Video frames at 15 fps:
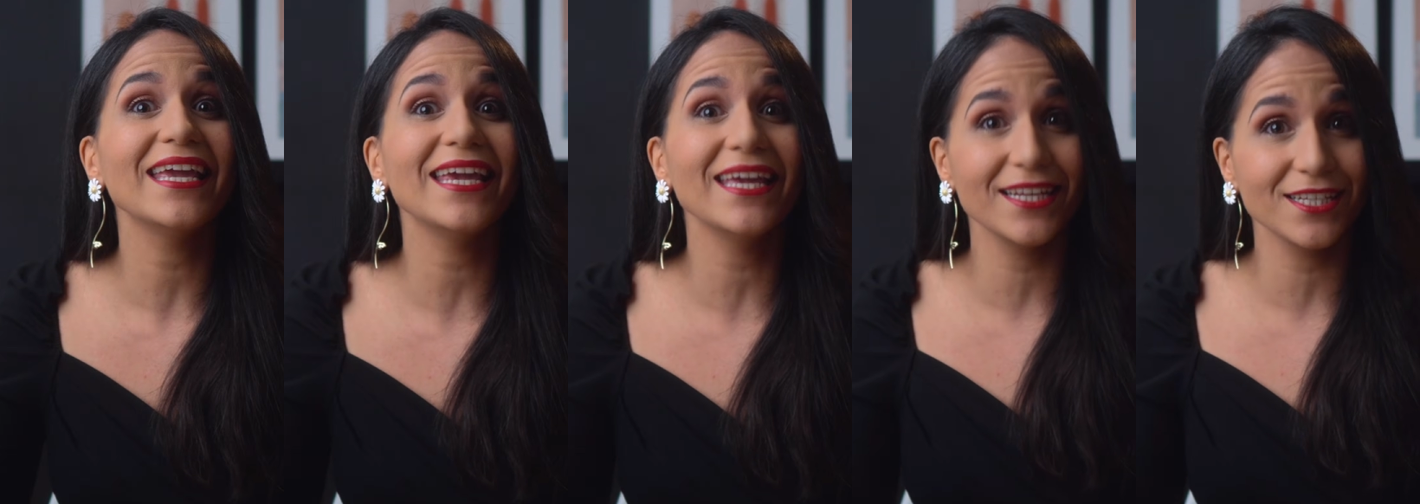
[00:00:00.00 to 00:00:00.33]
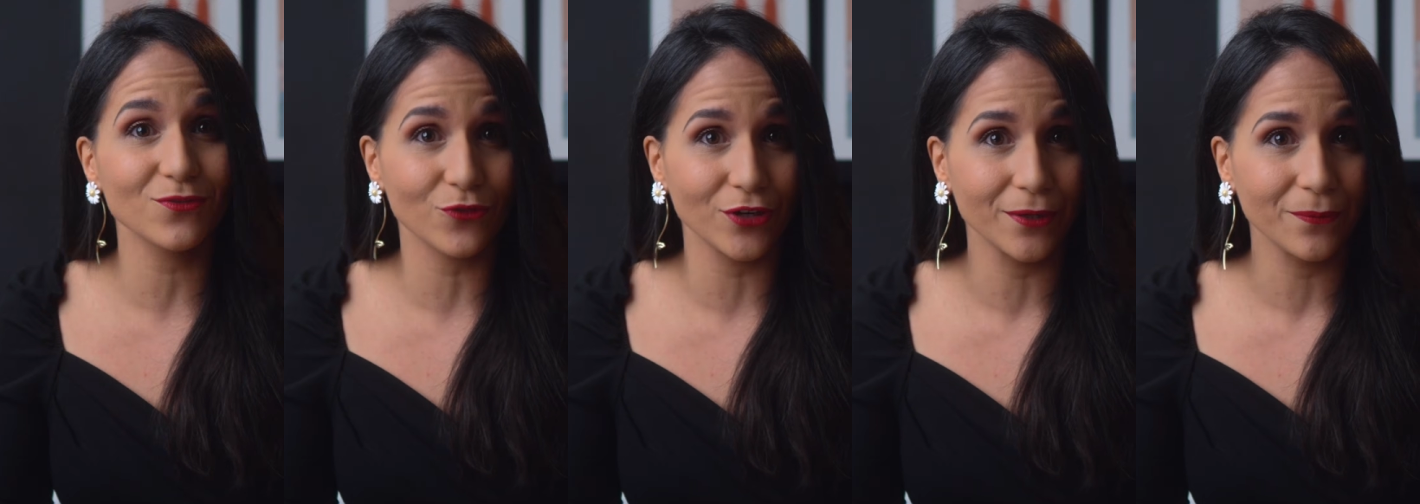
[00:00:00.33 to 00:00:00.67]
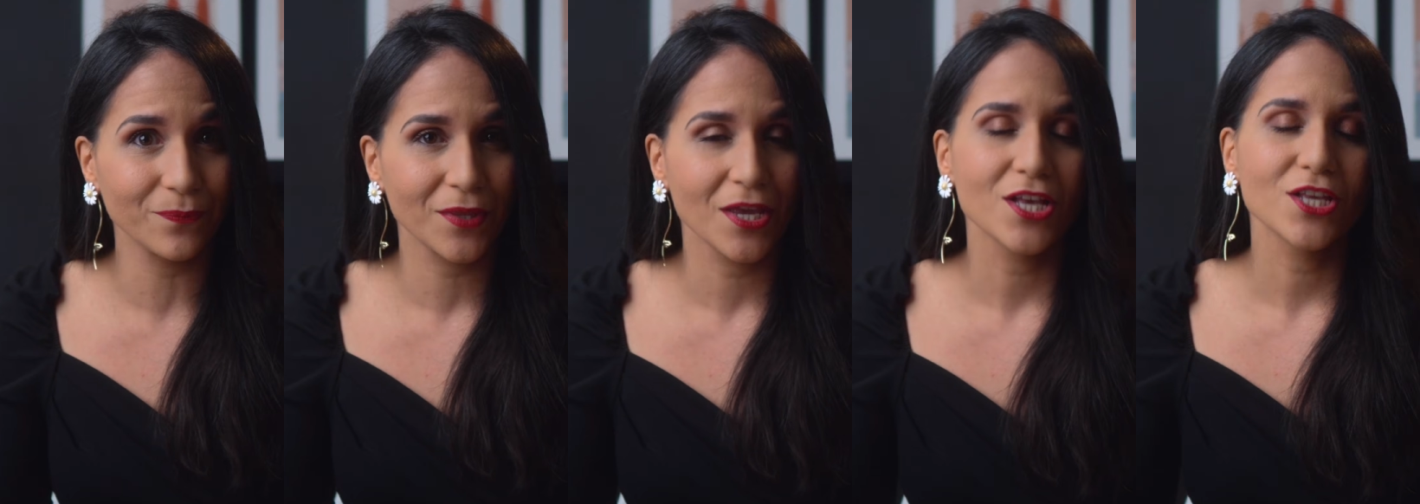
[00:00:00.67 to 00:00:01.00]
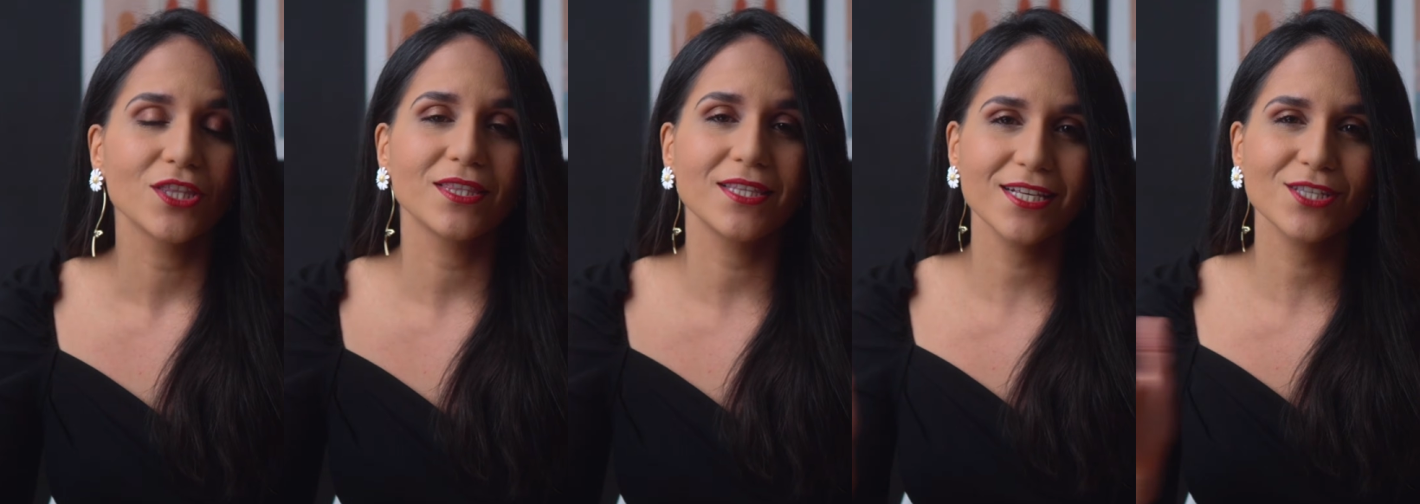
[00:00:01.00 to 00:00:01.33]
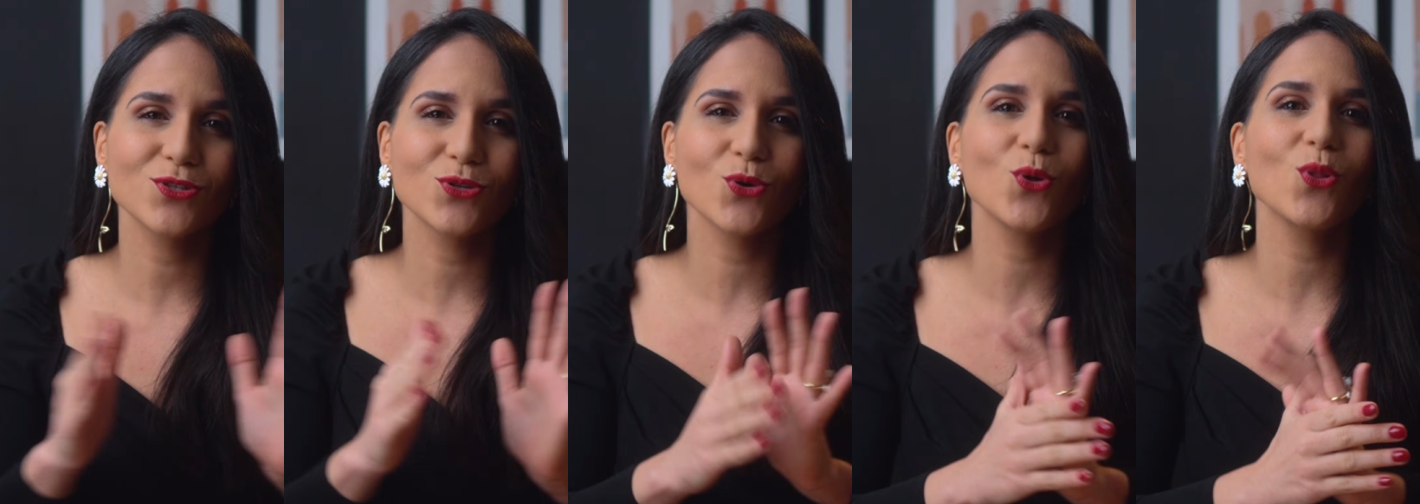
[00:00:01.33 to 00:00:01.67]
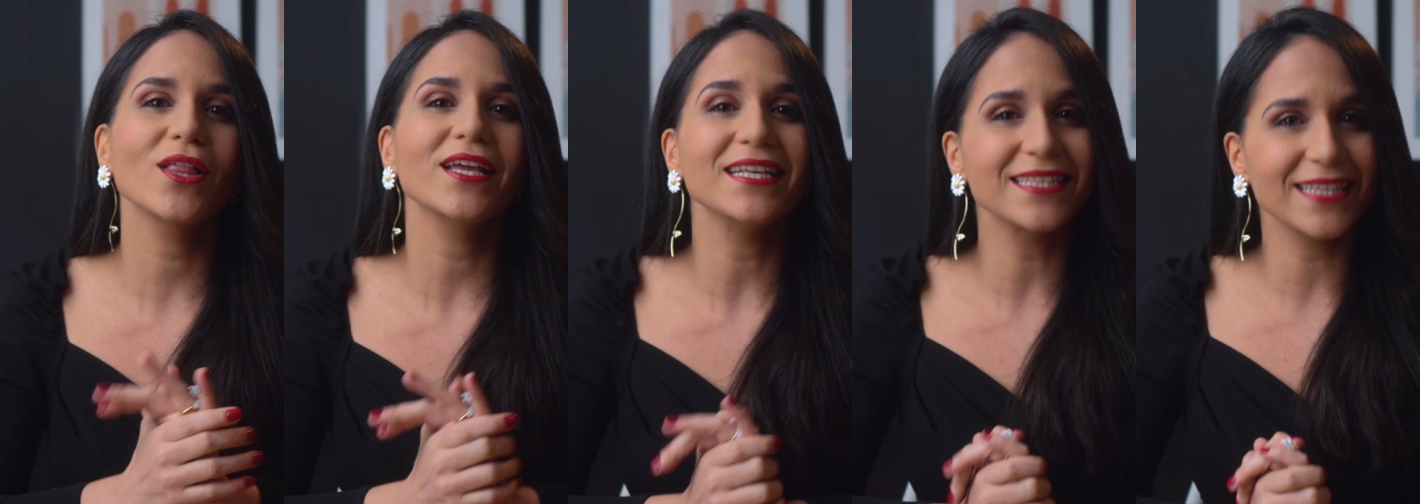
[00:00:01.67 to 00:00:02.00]
it is free. This
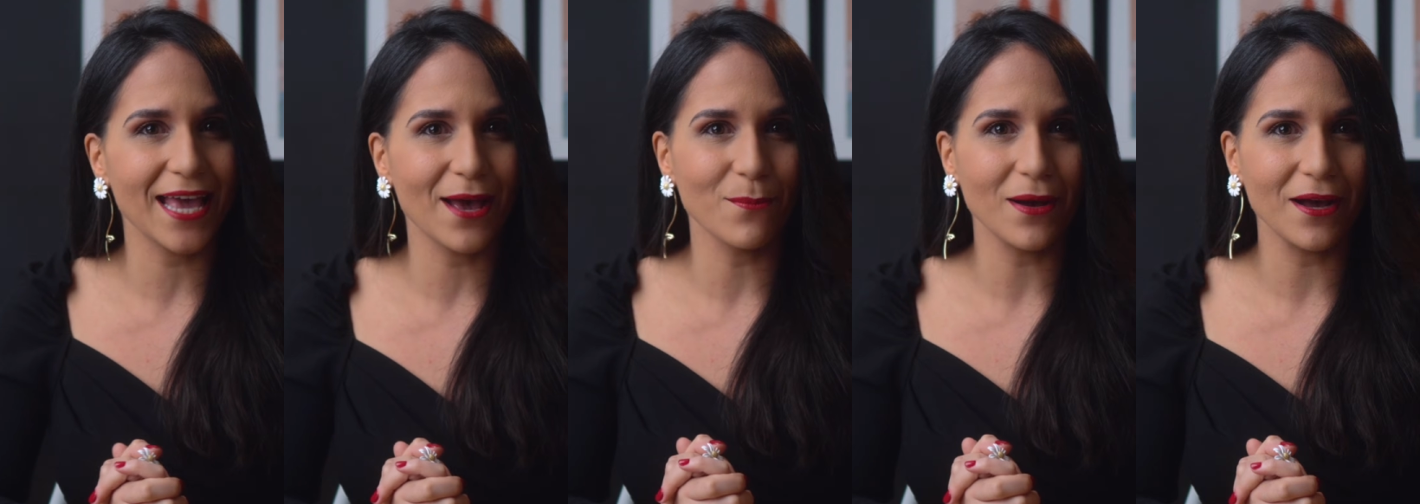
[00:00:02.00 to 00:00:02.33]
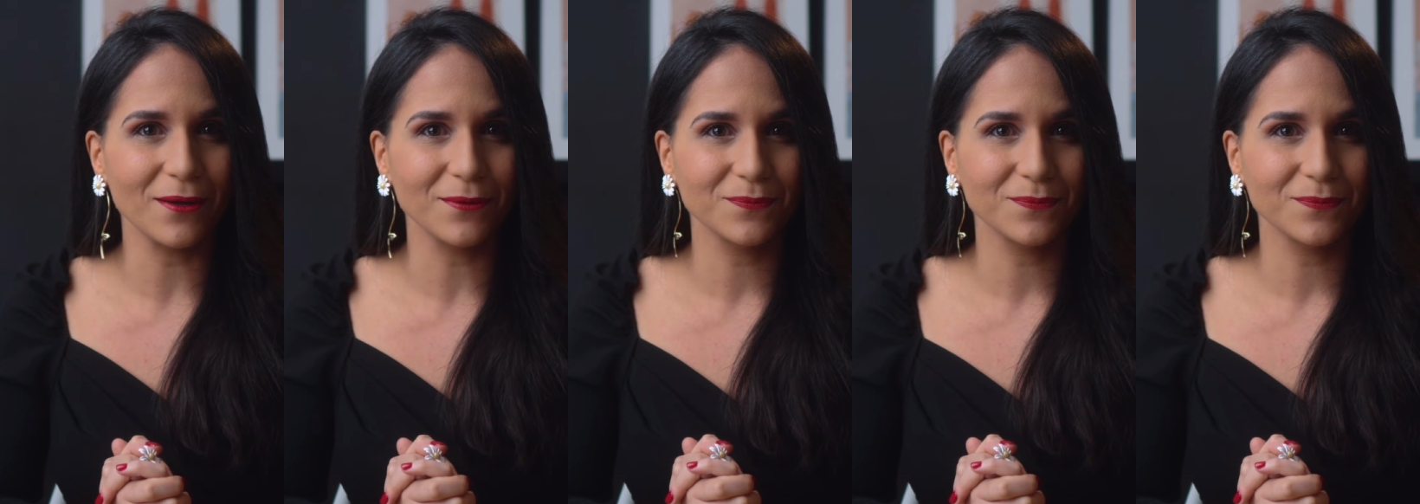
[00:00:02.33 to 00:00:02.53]
tool is Canva.